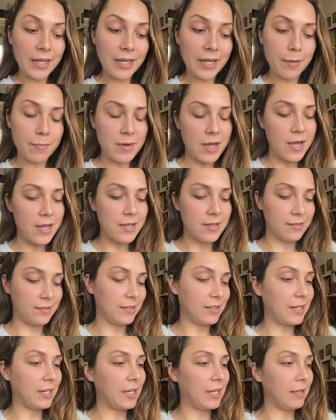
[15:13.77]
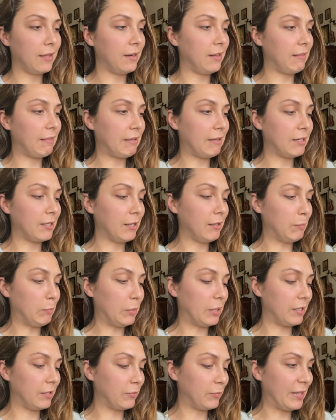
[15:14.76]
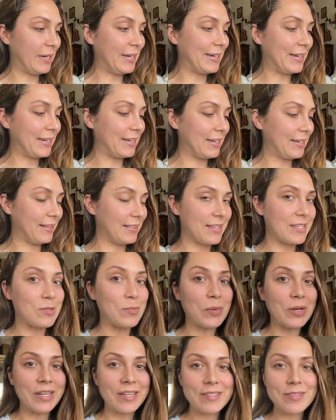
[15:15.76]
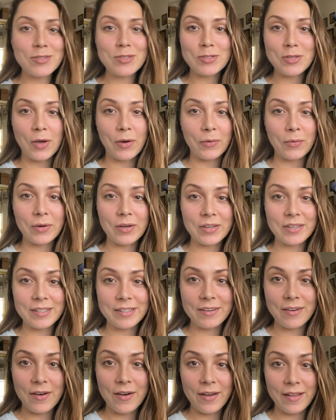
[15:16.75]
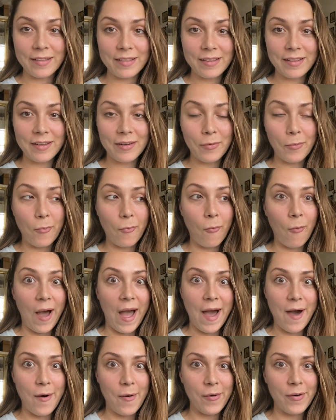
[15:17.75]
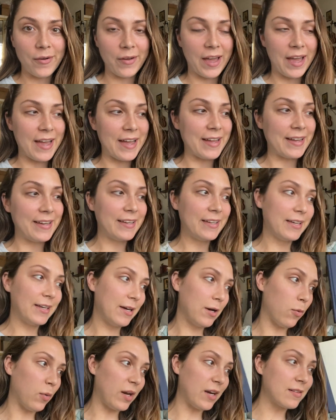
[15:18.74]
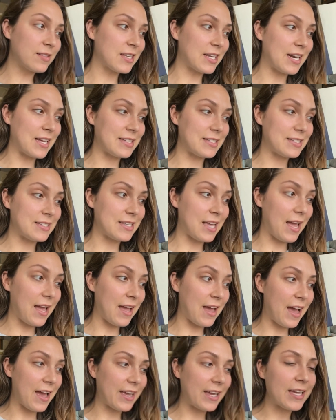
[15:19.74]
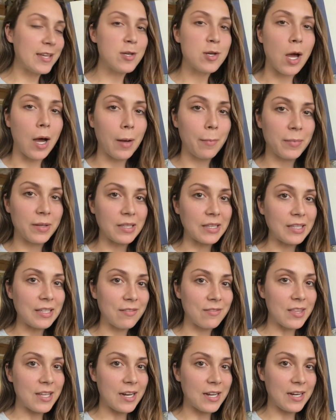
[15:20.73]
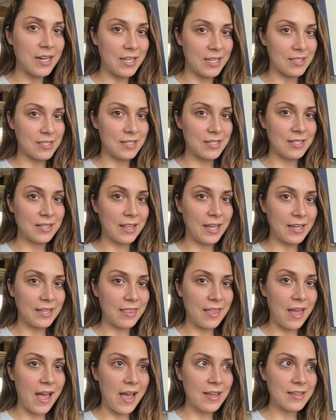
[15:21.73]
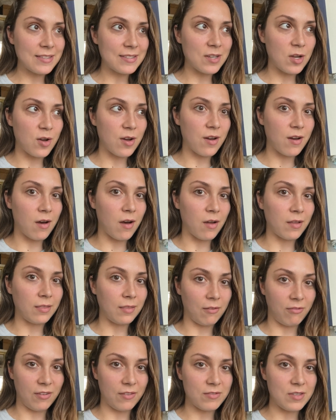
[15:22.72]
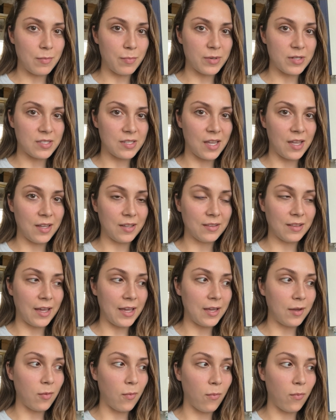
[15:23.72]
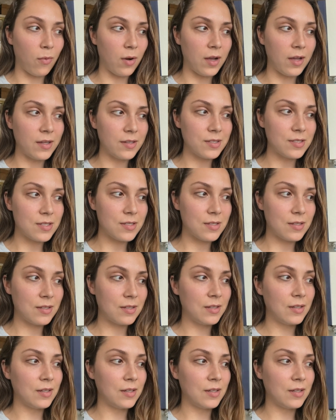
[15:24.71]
I'm not gonna get anything done but reading. This book is so good, y'all. Wow. Okay. What else can I say? I cannot believe that it ended like that on the 50%. Like, what?